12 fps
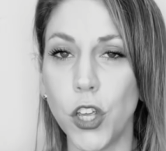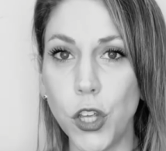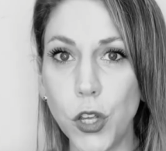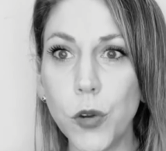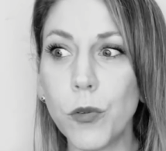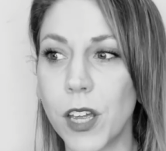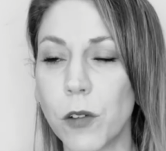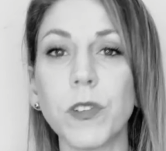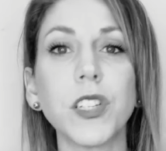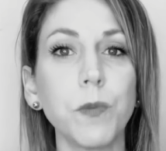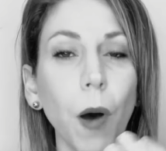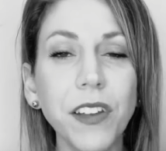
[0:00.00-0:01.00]
you can
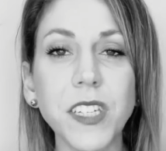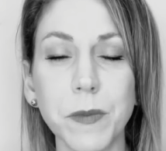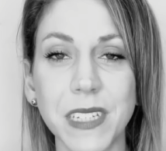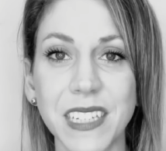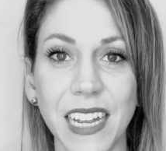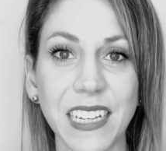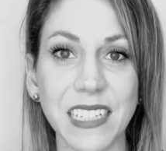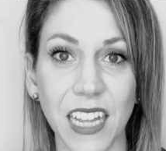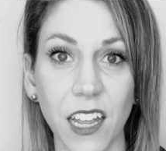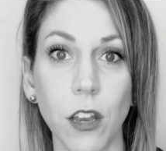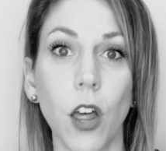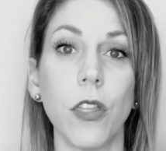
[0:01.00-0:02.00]
respond to mistakes
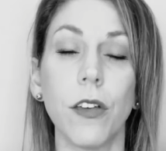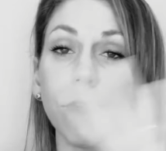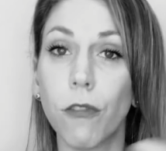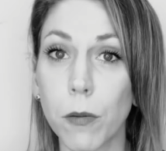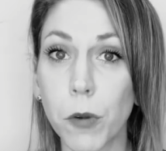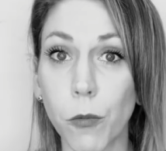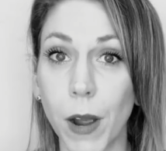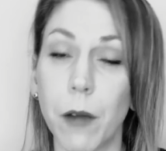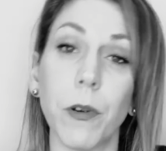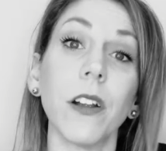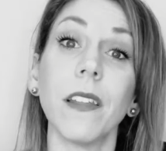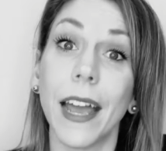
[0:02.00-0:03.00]
in the former way
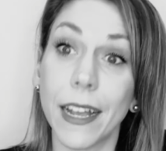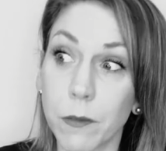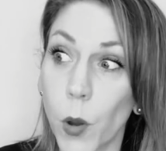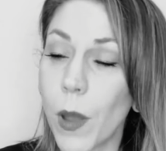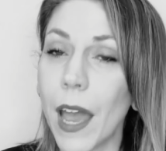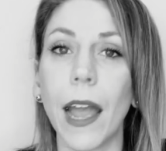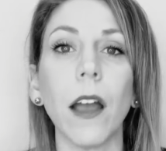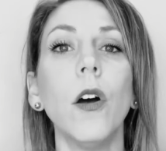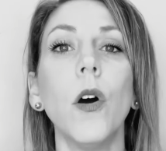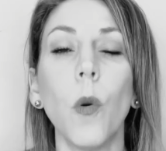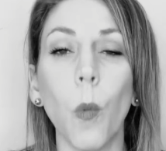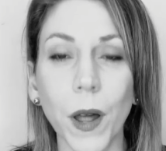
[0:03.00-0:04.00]
where you're like, okay,
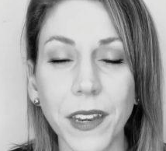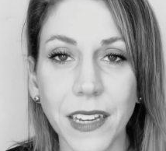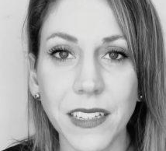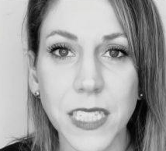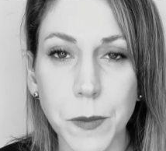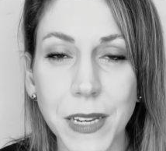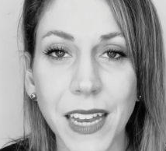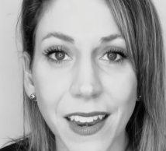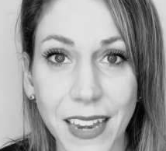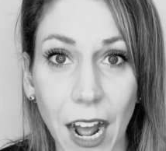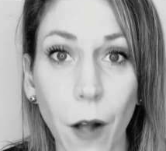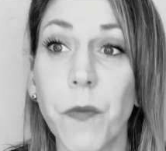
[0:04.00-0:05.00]
what needs to be
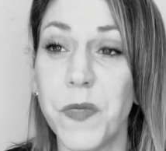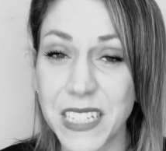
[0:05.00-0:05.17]
done now?